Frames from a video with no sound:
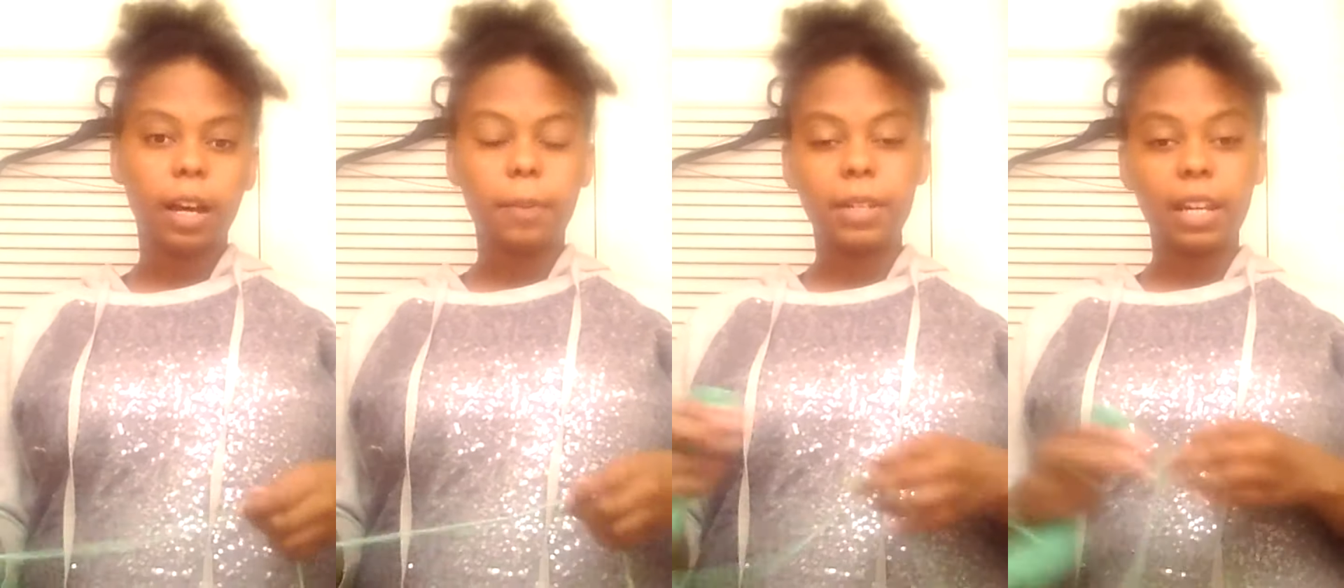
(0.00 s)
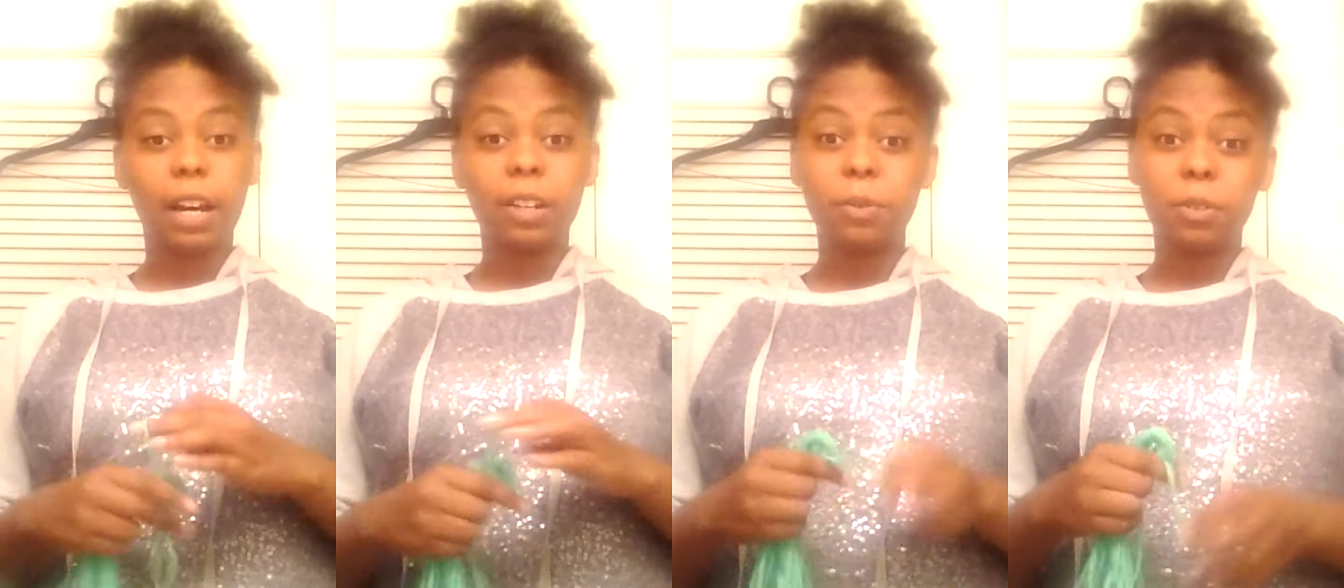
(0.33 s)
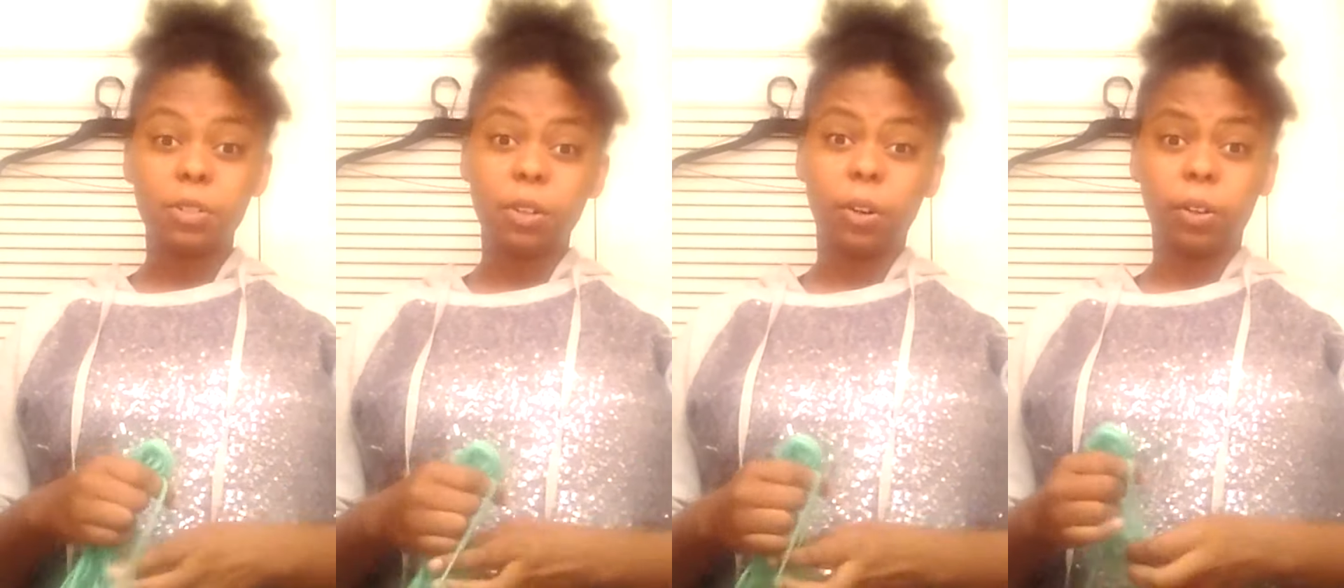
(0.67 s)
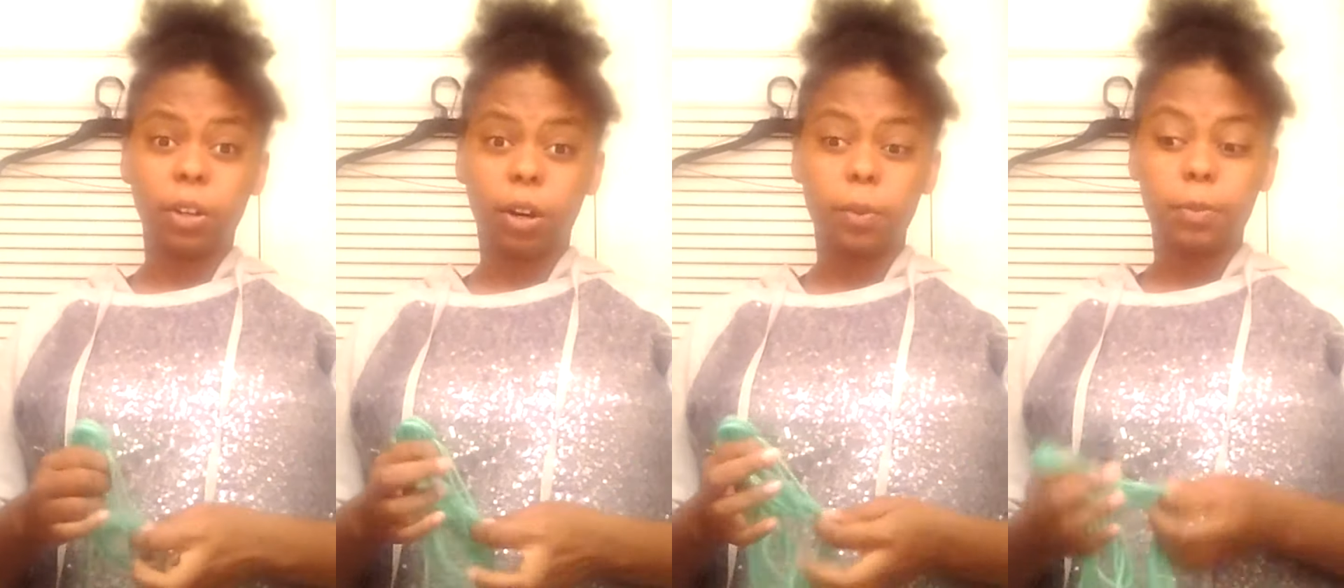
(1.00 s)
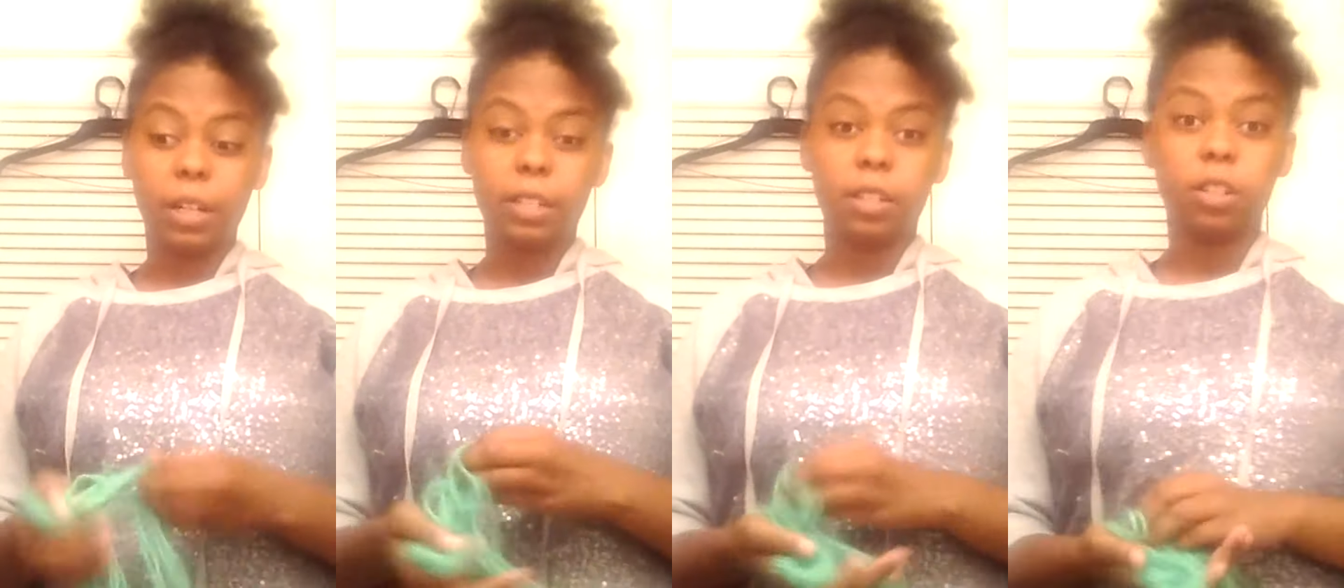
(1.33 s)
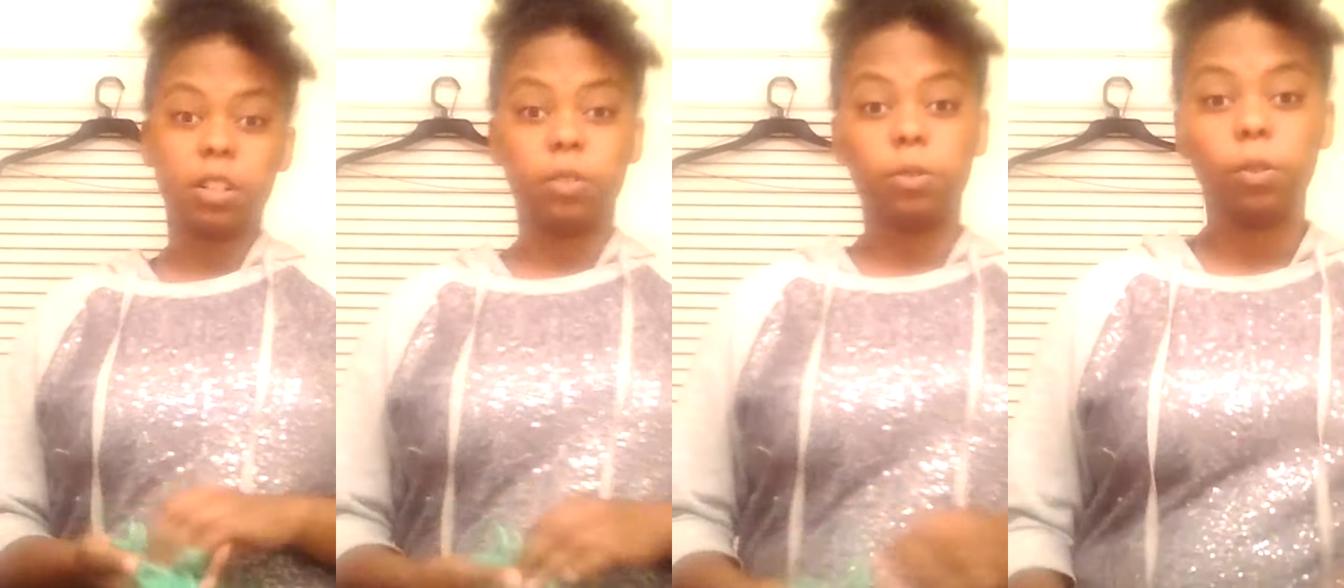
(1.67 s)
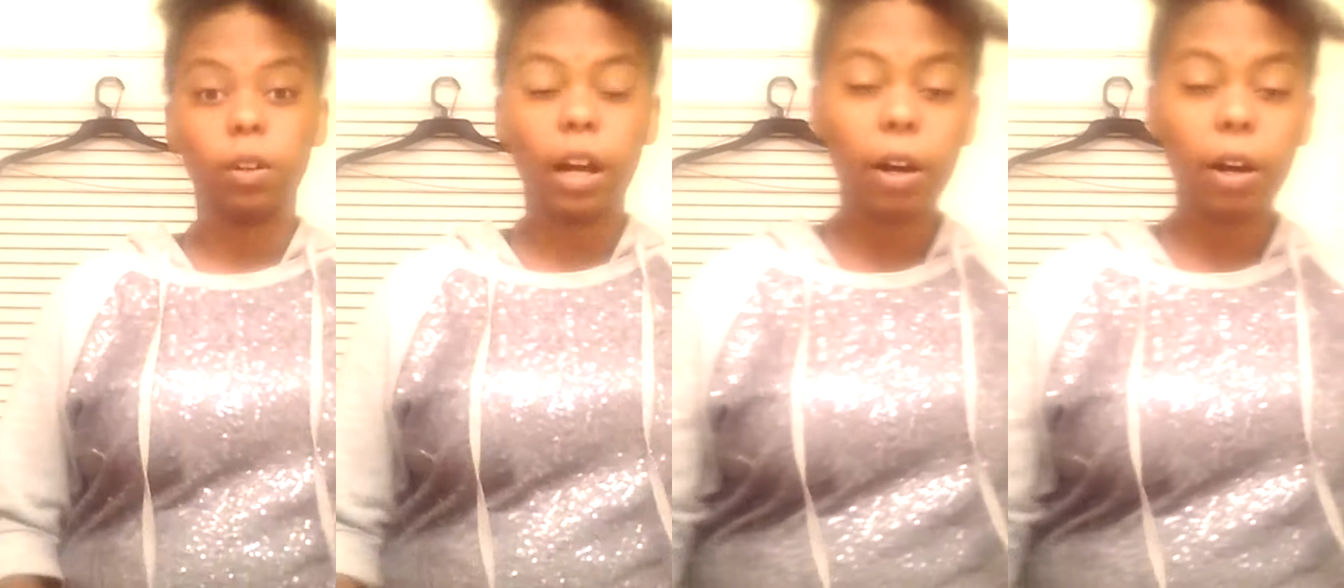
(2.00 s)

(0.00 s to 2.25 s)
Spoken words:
I mean, how you install yarn braids in general.